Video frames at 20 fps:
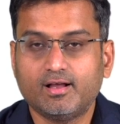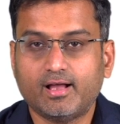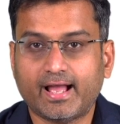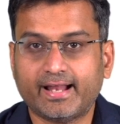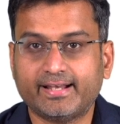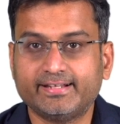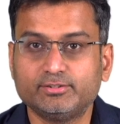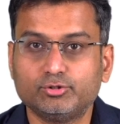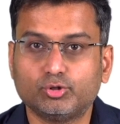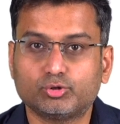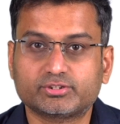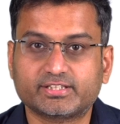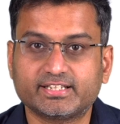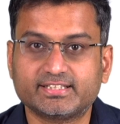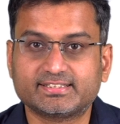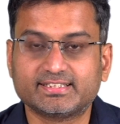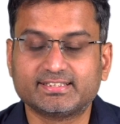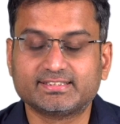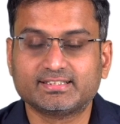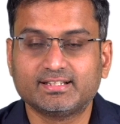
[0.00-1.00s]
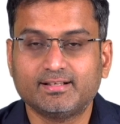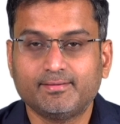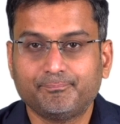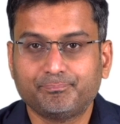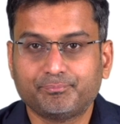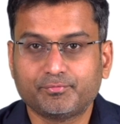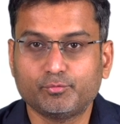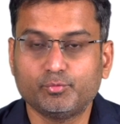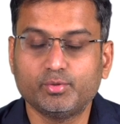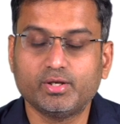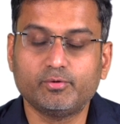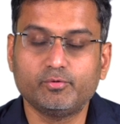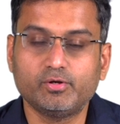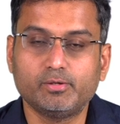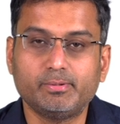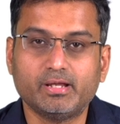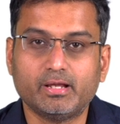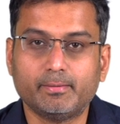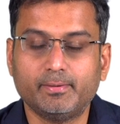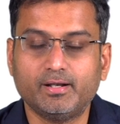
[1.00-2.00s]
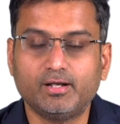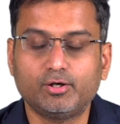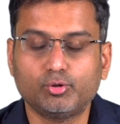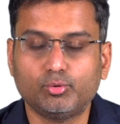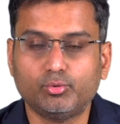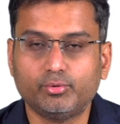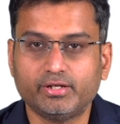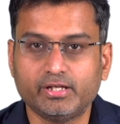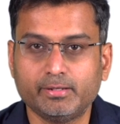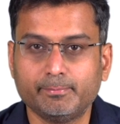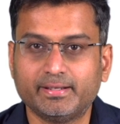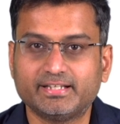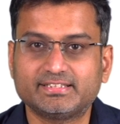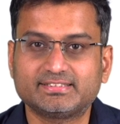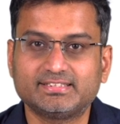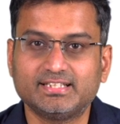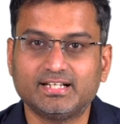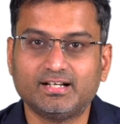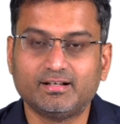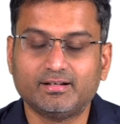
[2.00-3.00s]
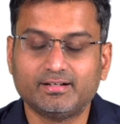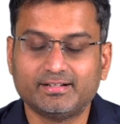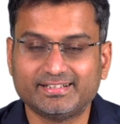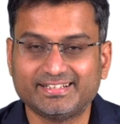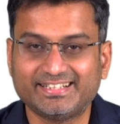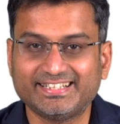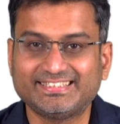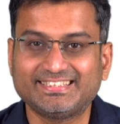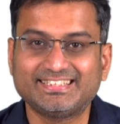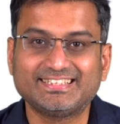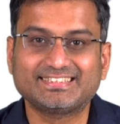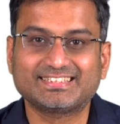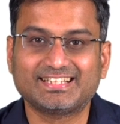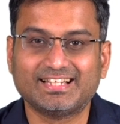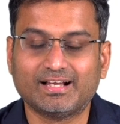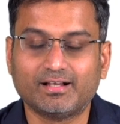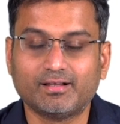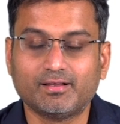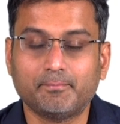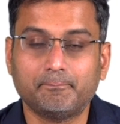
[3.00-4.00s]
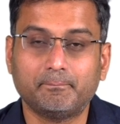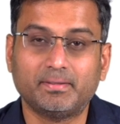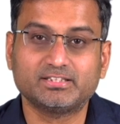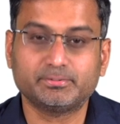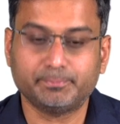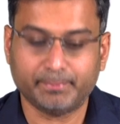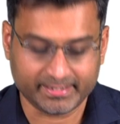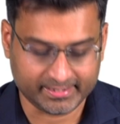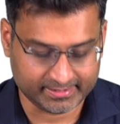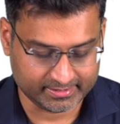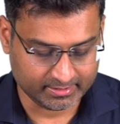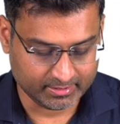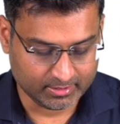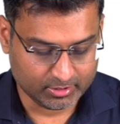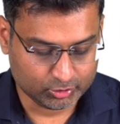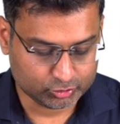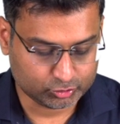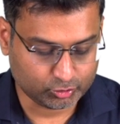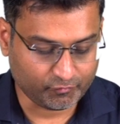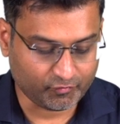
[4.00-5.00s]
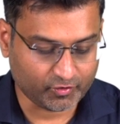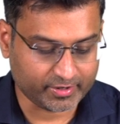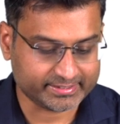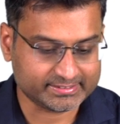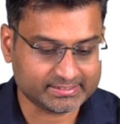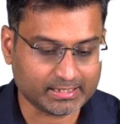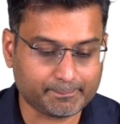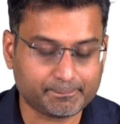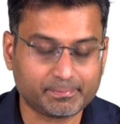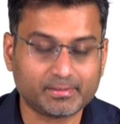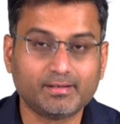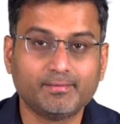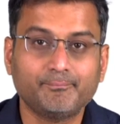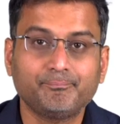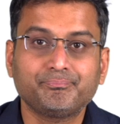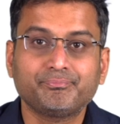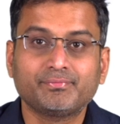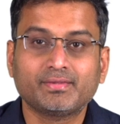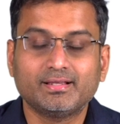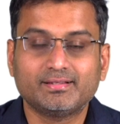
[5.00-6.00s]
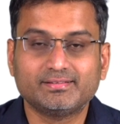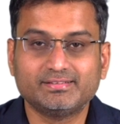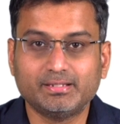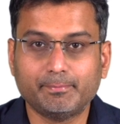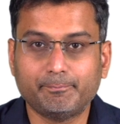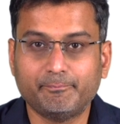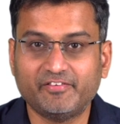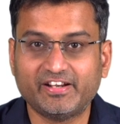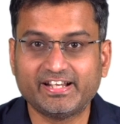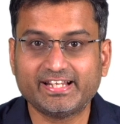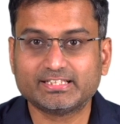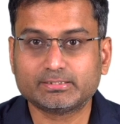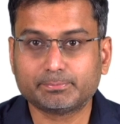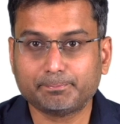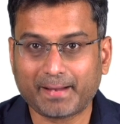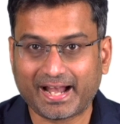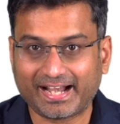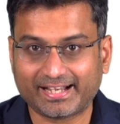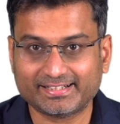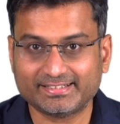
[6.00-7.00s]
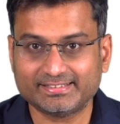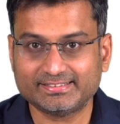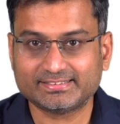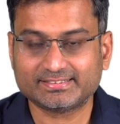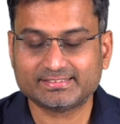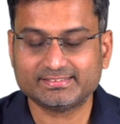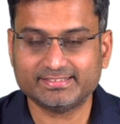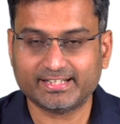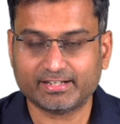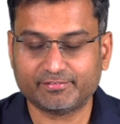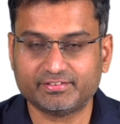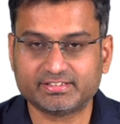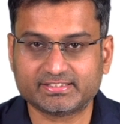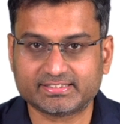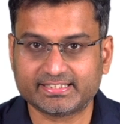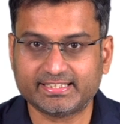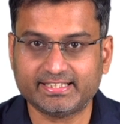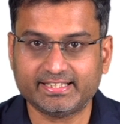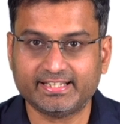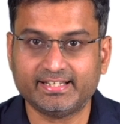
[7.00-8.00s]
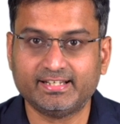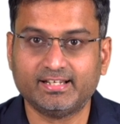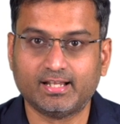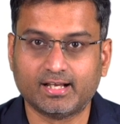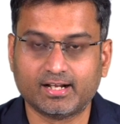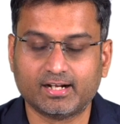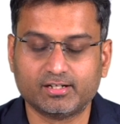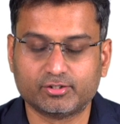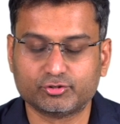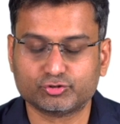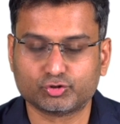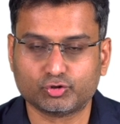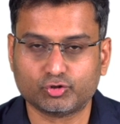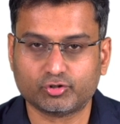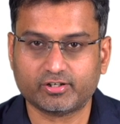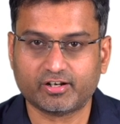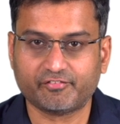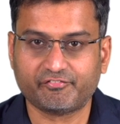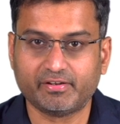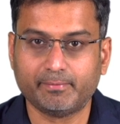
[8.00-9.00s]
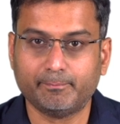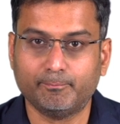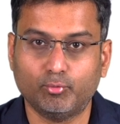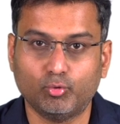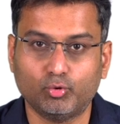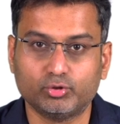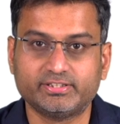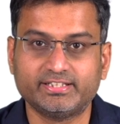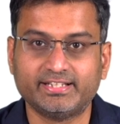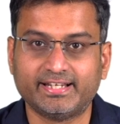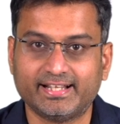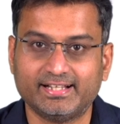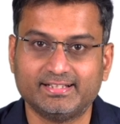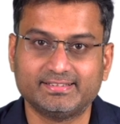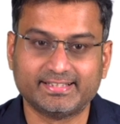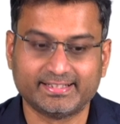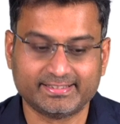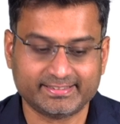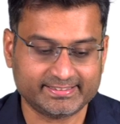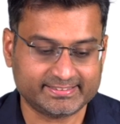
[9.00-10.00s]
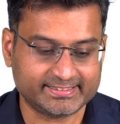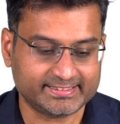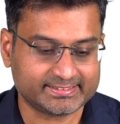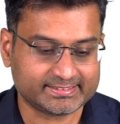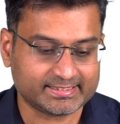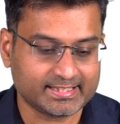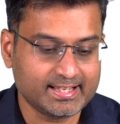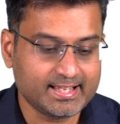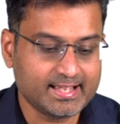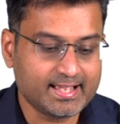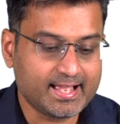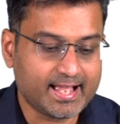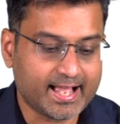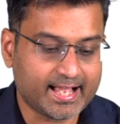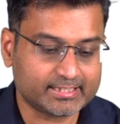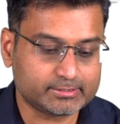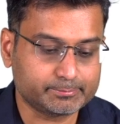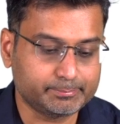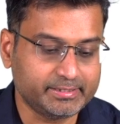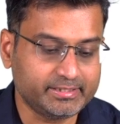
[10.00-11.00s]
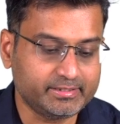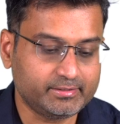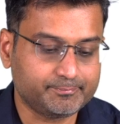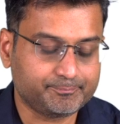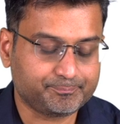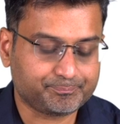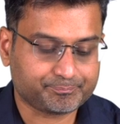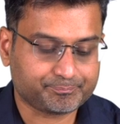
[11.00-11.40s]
And in those cases, we will be able to image the diseased lung much better. So for example, the various patterns that we see in lung ultrasonography, both in health and disease, has been